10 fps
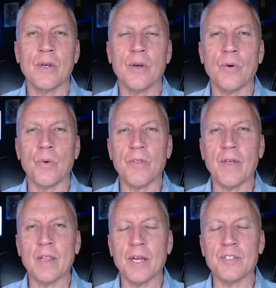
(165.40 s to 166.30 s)
with
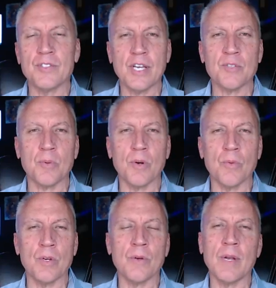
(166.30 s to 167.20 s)
a licensed expert
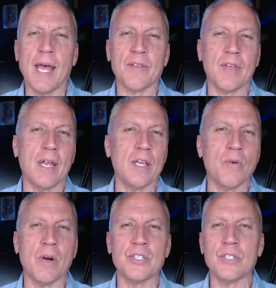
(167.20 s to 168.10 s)
where you can ask any
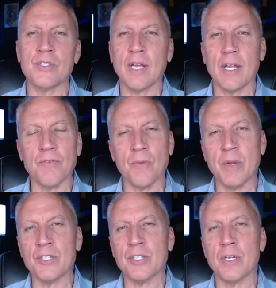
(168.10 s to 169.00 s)
questions, get
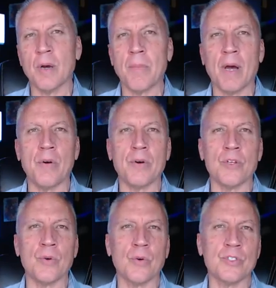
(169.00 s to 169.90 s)
information about
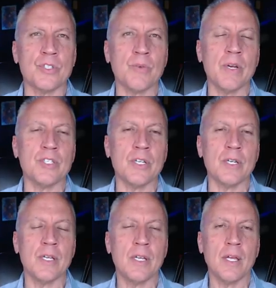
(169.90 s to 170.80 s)
your
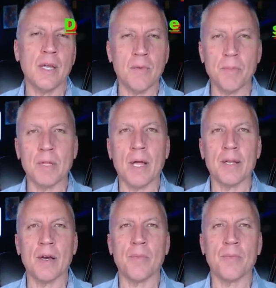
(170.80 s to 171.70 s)
situation, and we'd be glad to help.